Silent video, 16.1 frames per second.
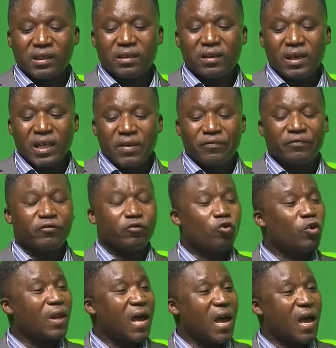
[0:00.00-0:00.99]
leaf
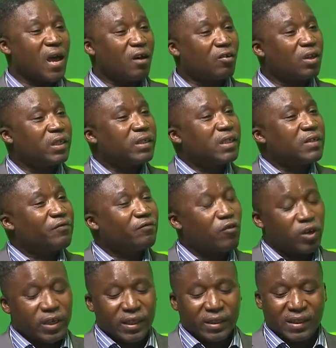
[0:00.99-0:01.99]
roller or
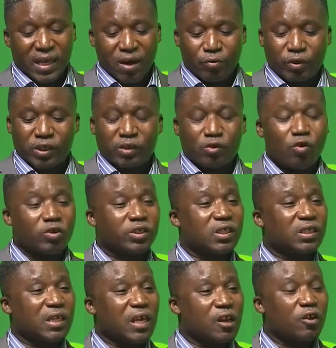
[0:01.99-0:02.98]
defoliator, which
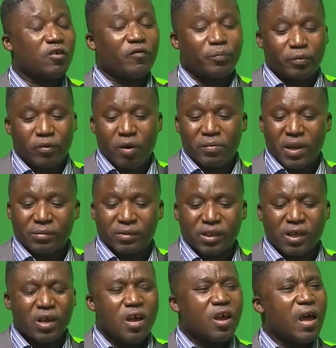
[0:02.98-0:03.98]
causes a lot of problems.